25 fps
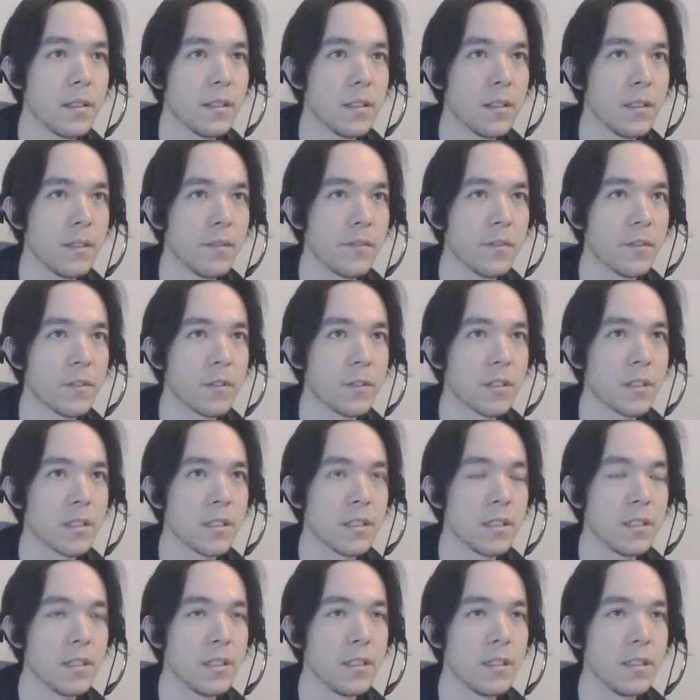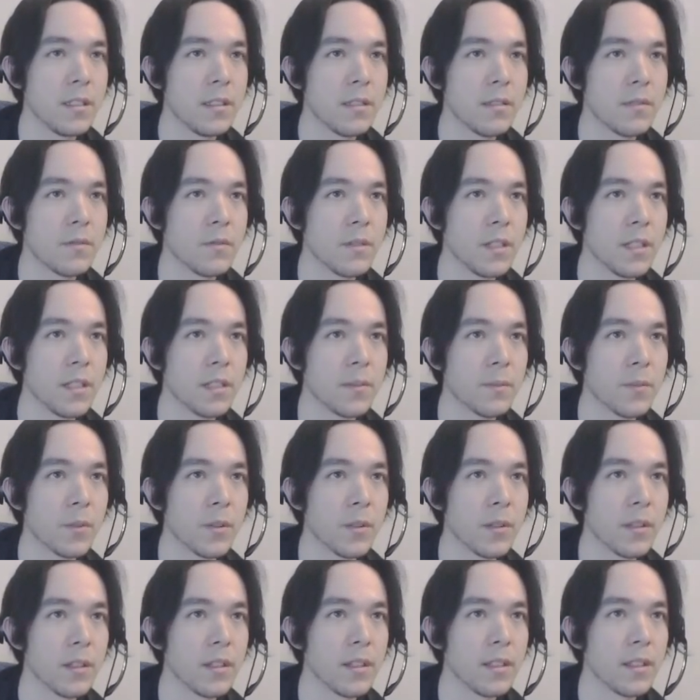Unfortunately, rending
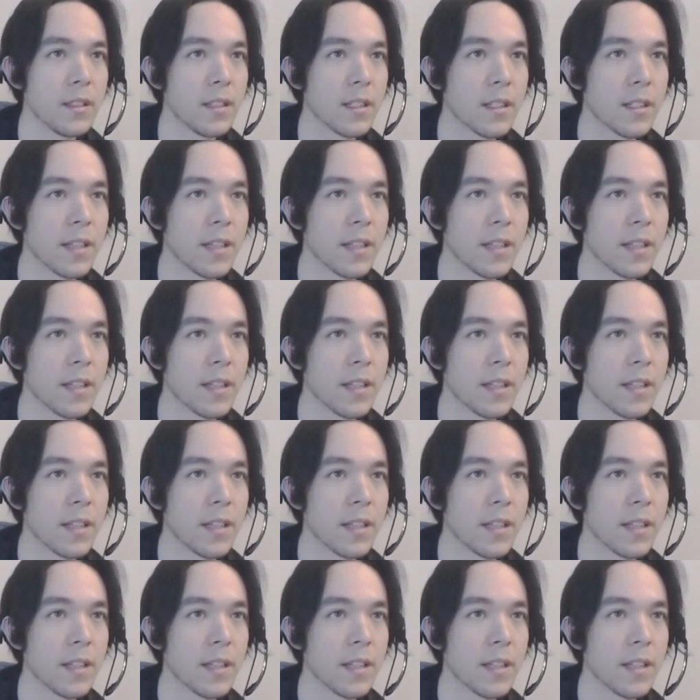more than like